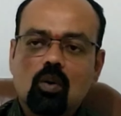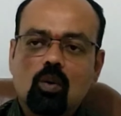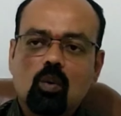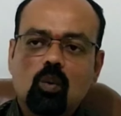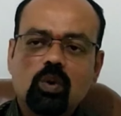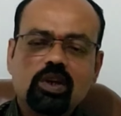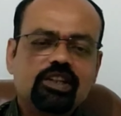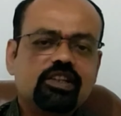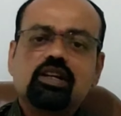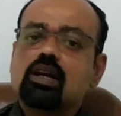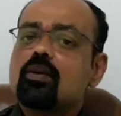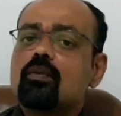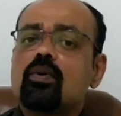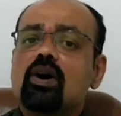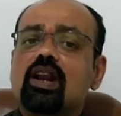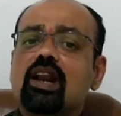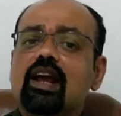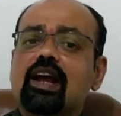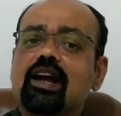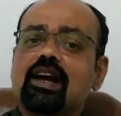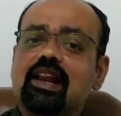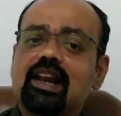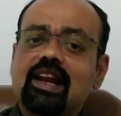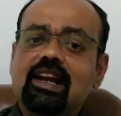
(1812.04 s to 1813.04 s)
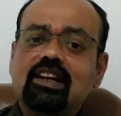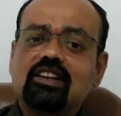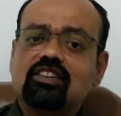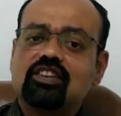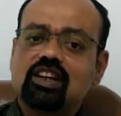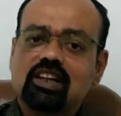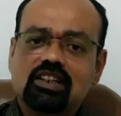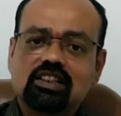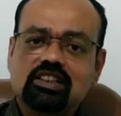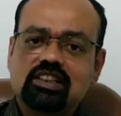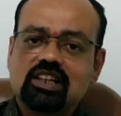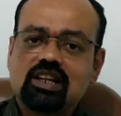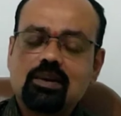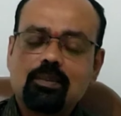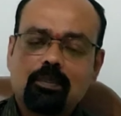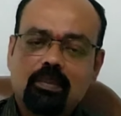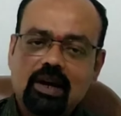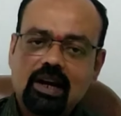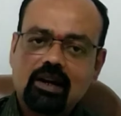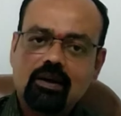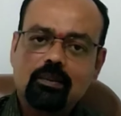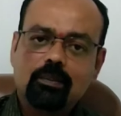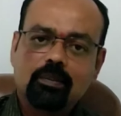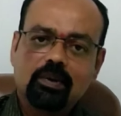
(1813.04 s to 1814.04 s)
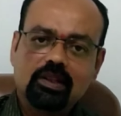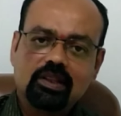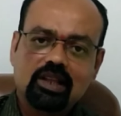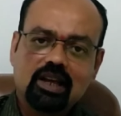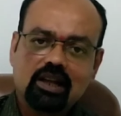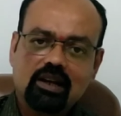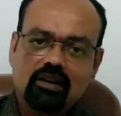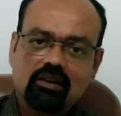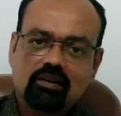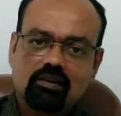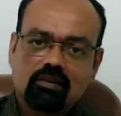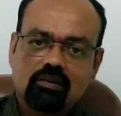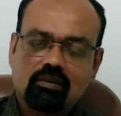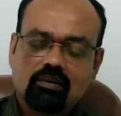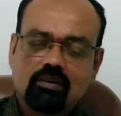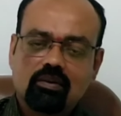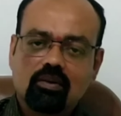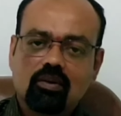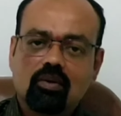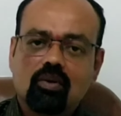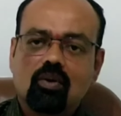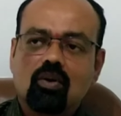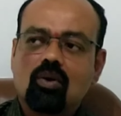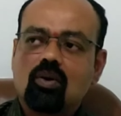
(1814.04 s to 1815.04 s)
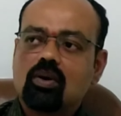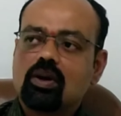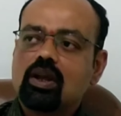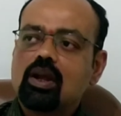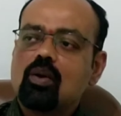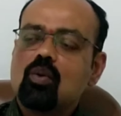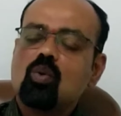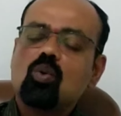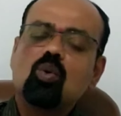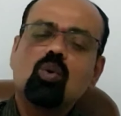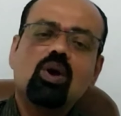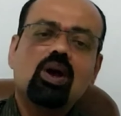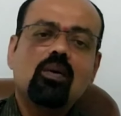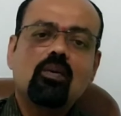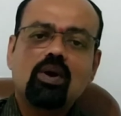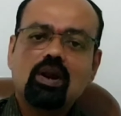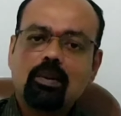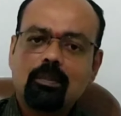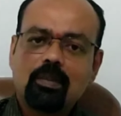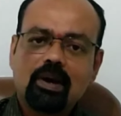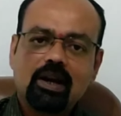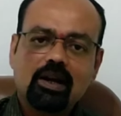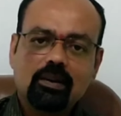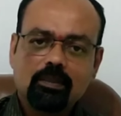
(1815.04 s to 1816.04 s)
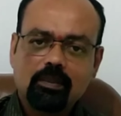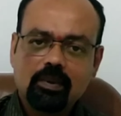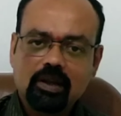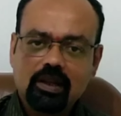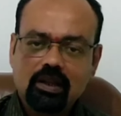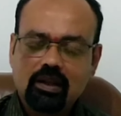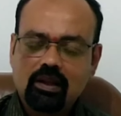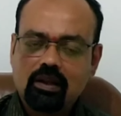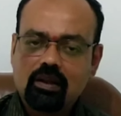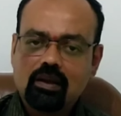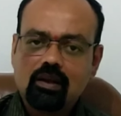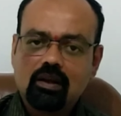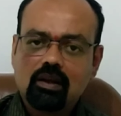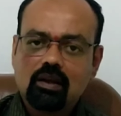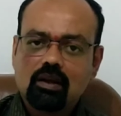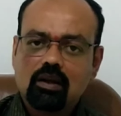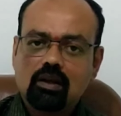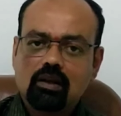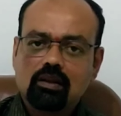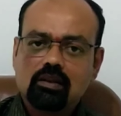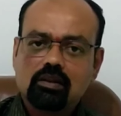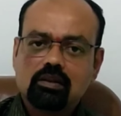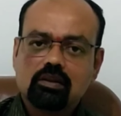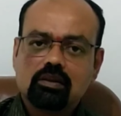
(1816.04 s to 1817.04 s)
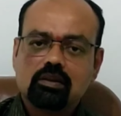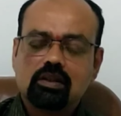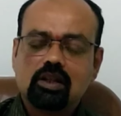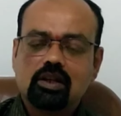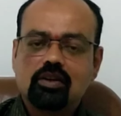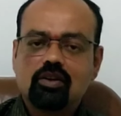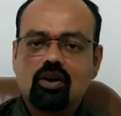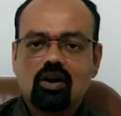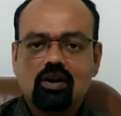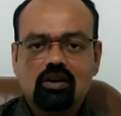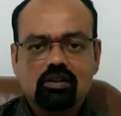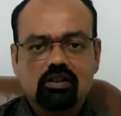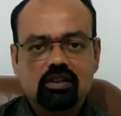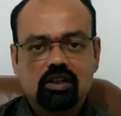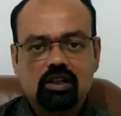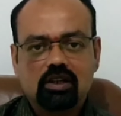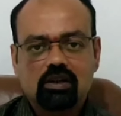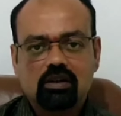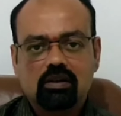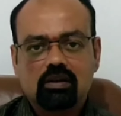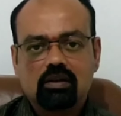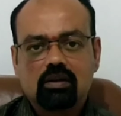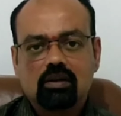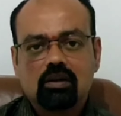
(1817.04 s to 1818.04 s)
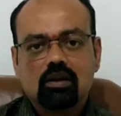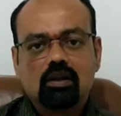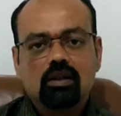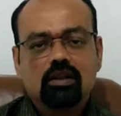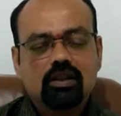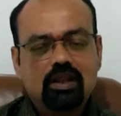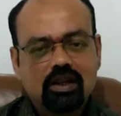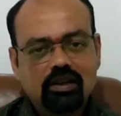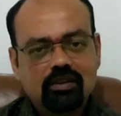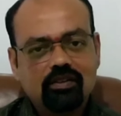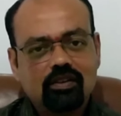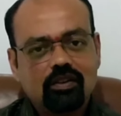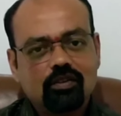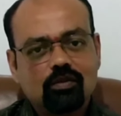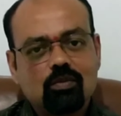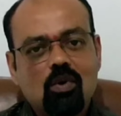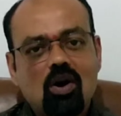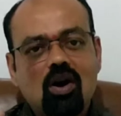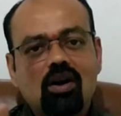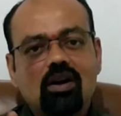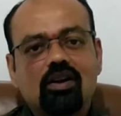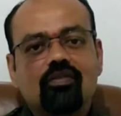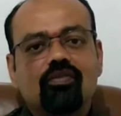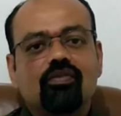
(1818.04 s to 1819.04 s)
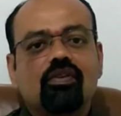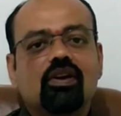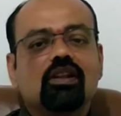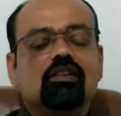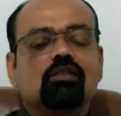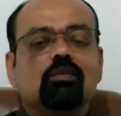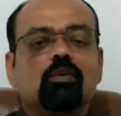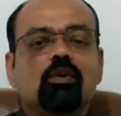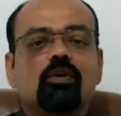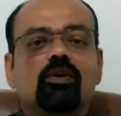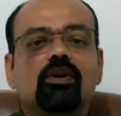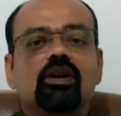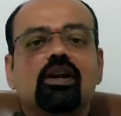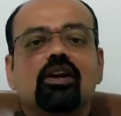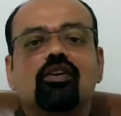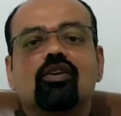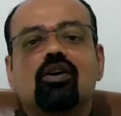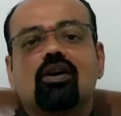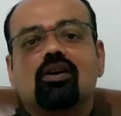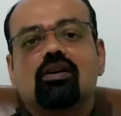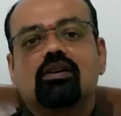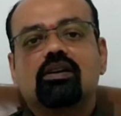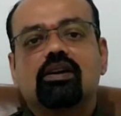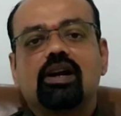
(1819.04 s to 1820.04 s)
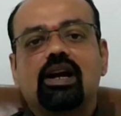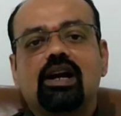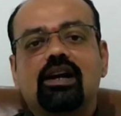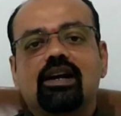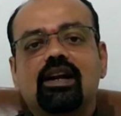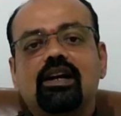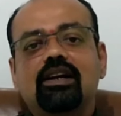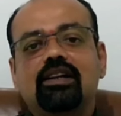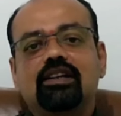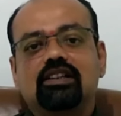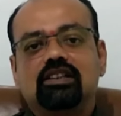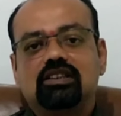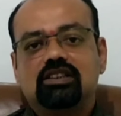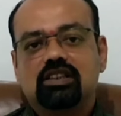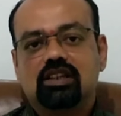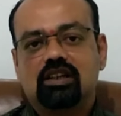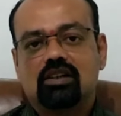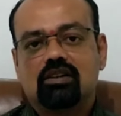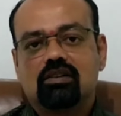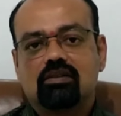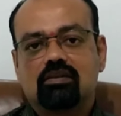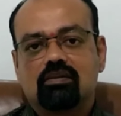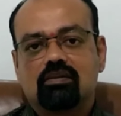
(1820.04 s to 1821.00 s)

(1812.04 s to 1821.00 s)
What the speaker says: Whichever a great surgeon might be there, okay, whoever might be the doctor, there is a small difference between a doctor and a teacher.